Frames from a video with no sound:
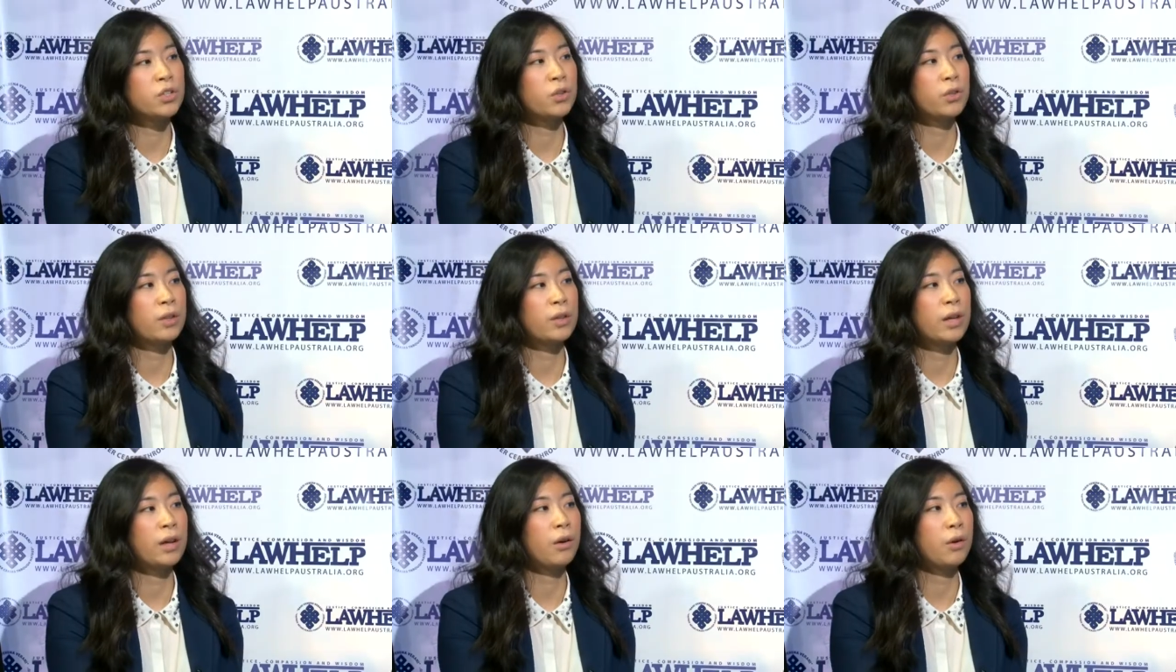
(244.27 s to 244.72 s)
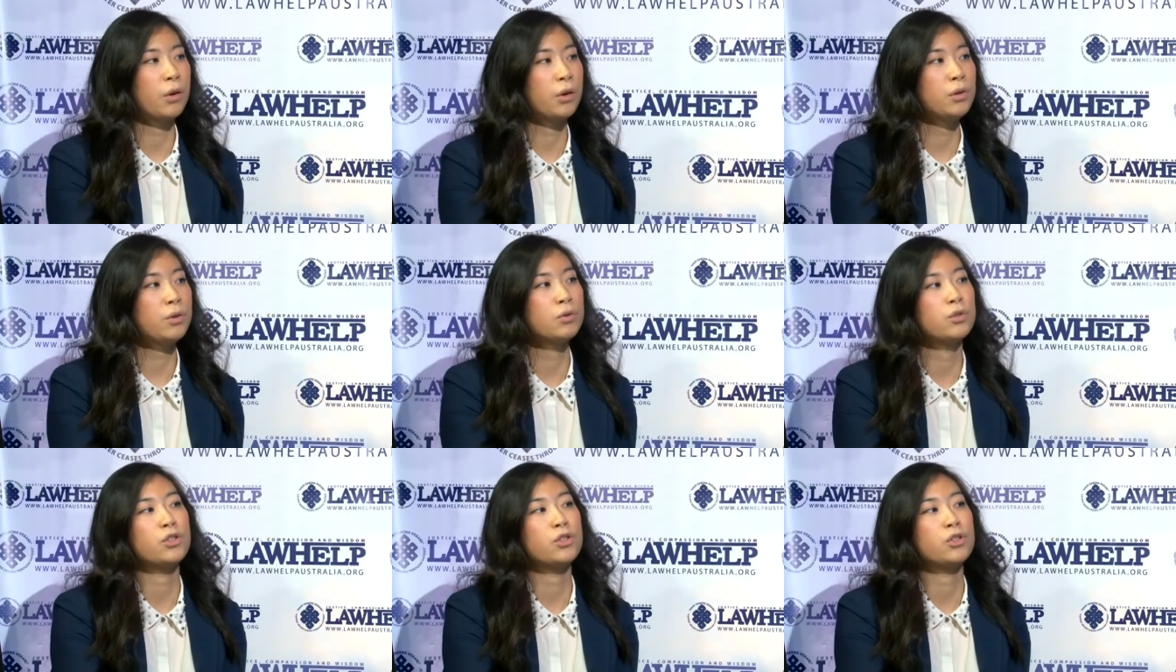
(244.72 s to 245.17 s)
on their
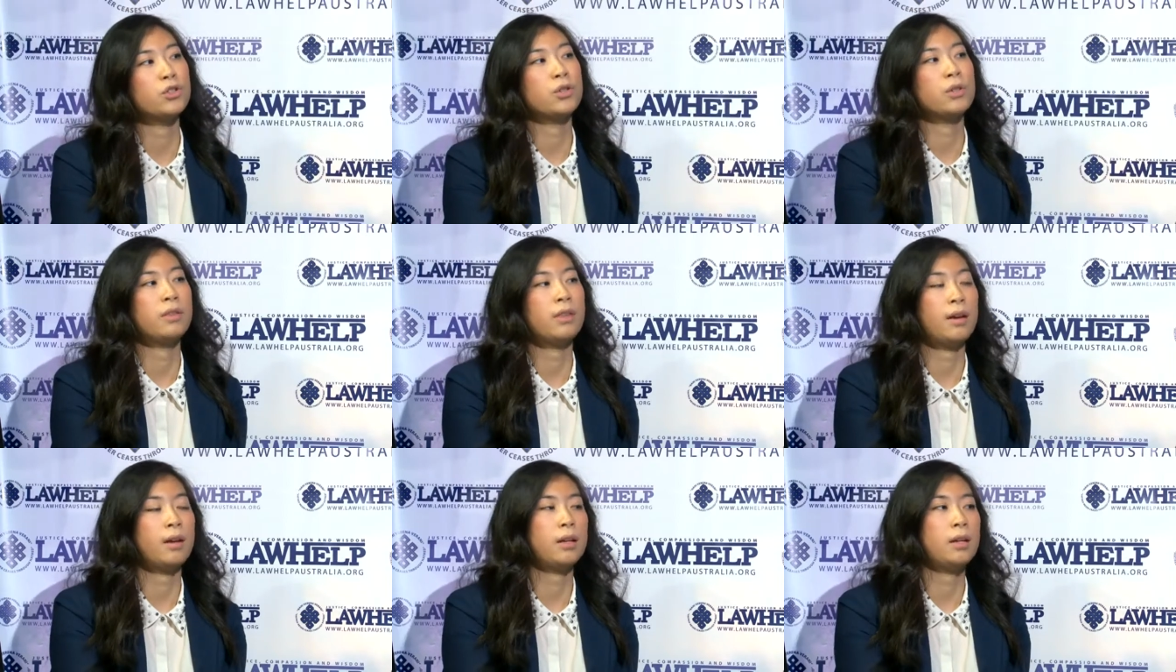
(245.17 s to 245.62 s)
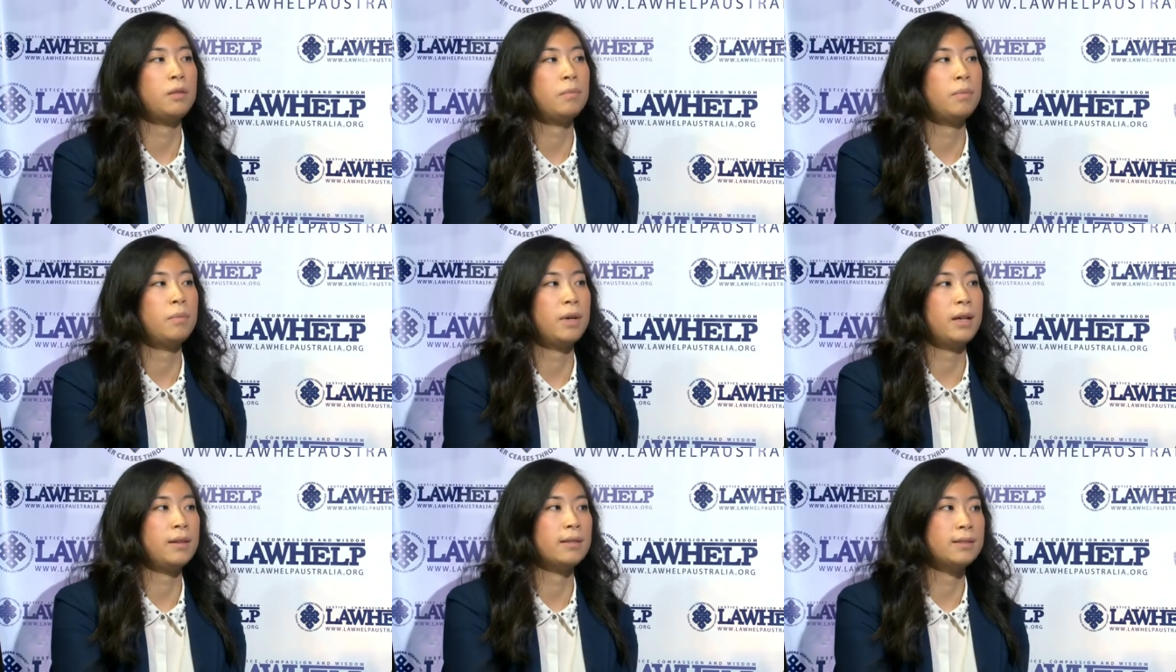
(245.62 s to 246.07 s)
own, or should they
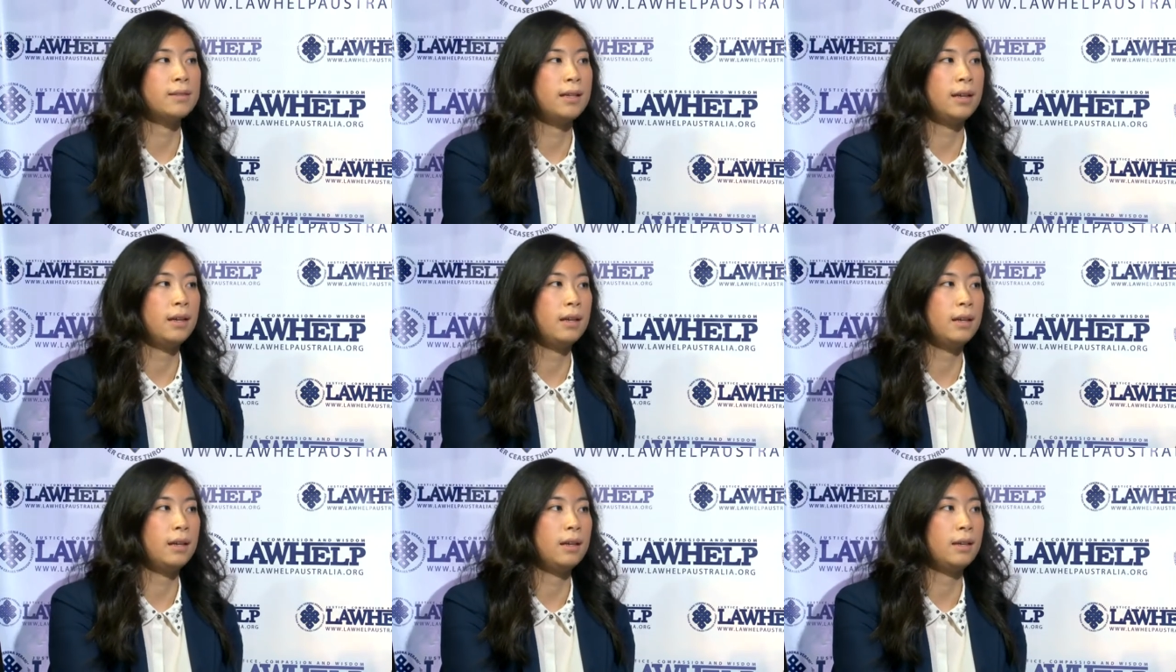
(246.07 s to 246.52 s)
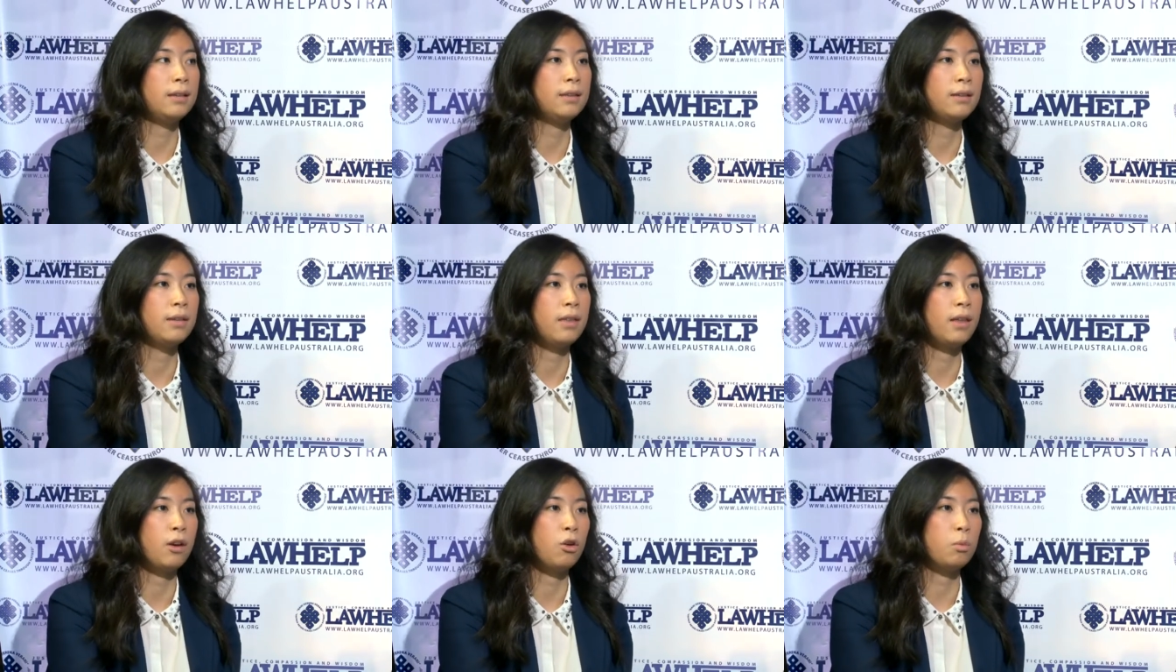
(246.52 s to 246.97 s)
be
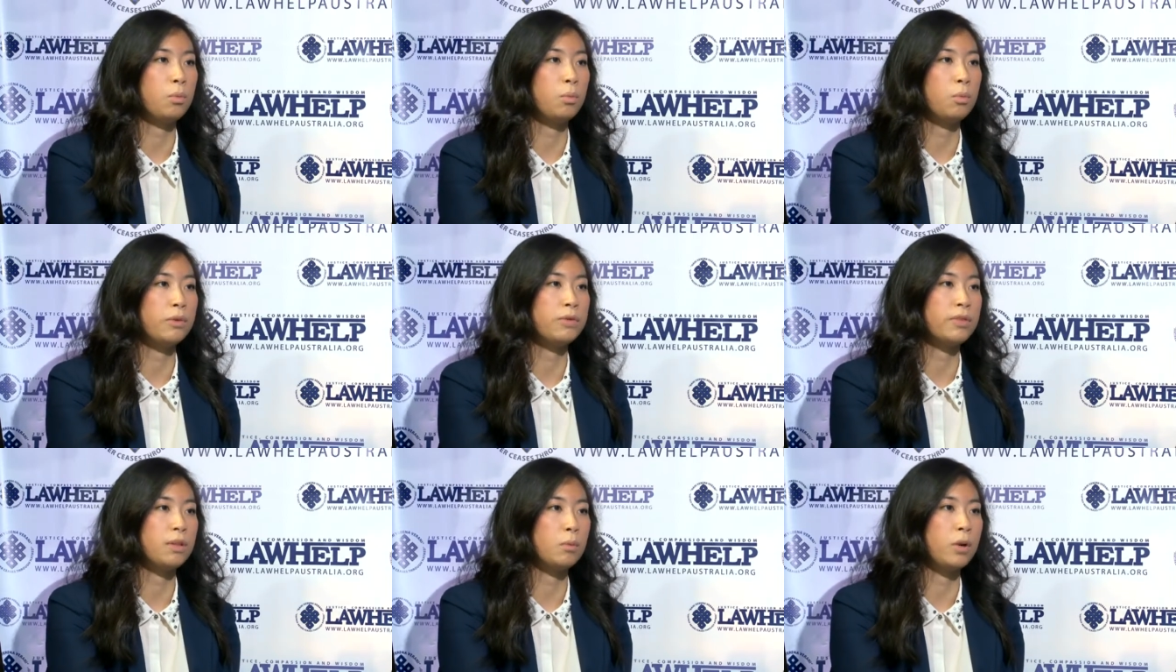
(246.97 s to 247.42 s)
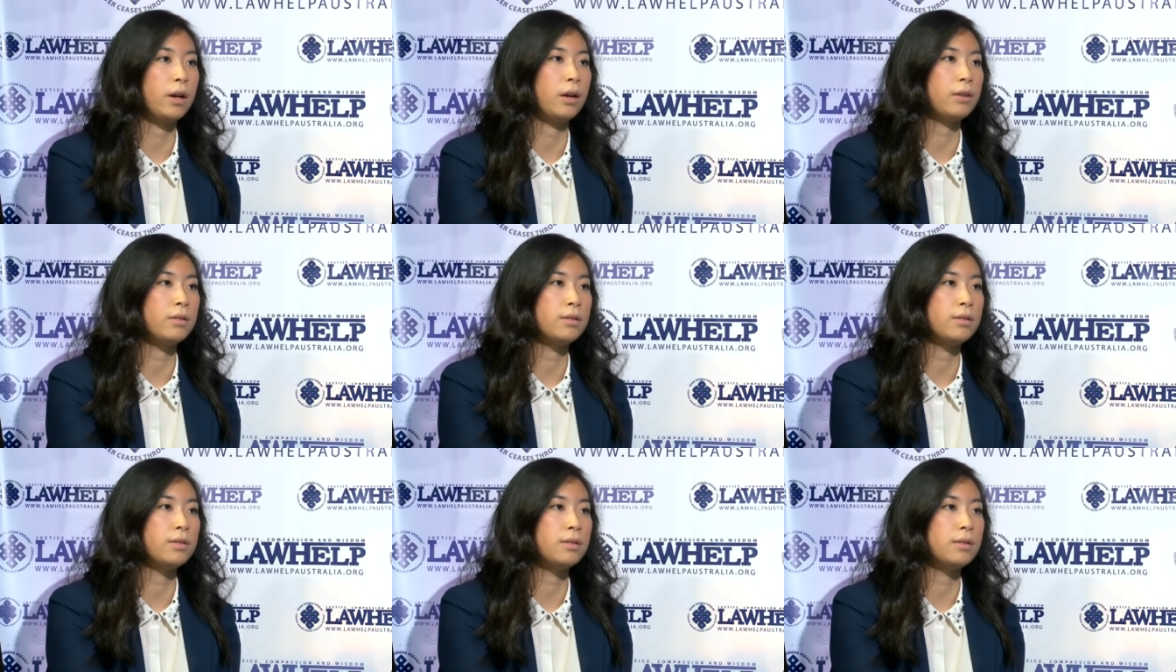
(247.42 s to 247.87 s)
seeking the help of someone
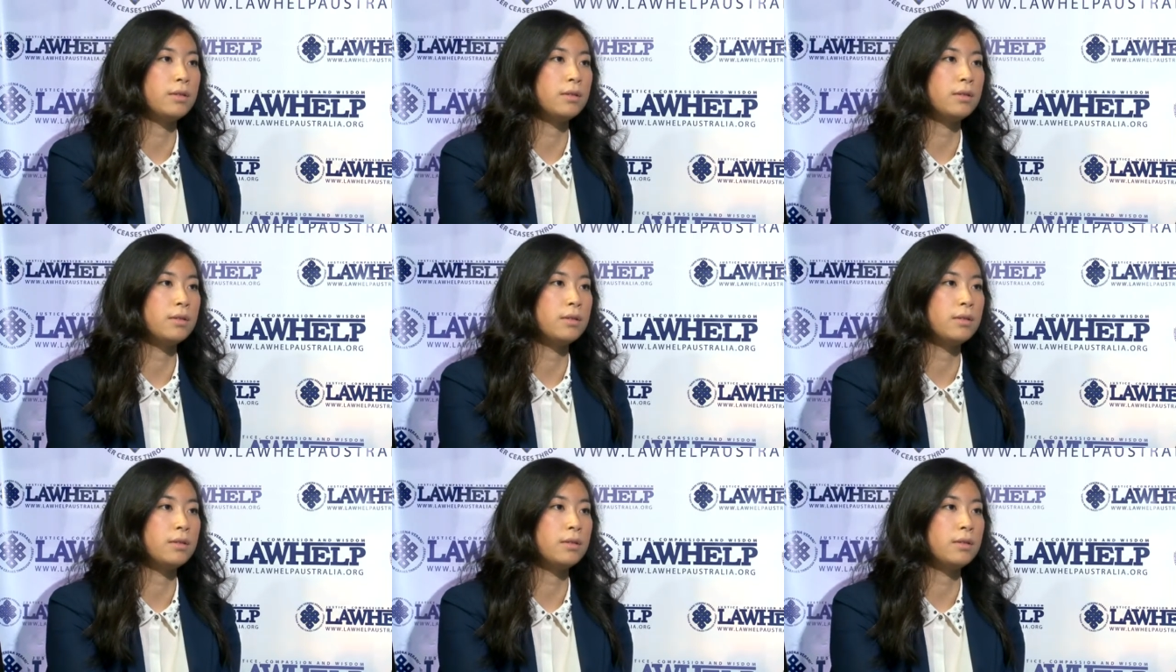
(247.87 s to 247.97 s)
else?